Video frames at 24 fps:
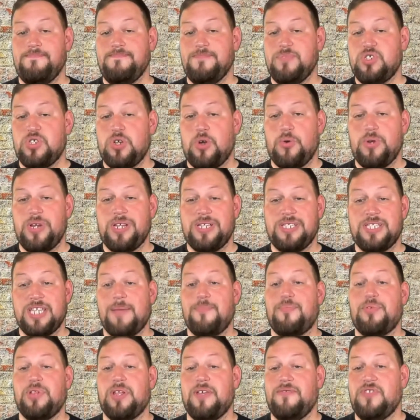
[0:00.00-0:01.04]
So an
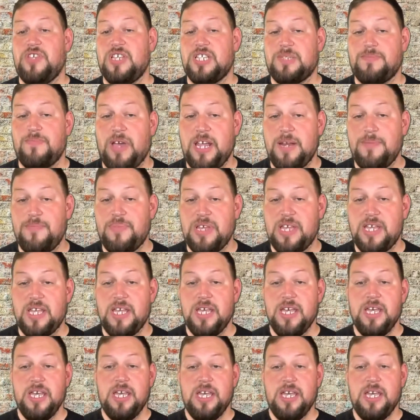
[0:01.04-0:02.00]
example of this might be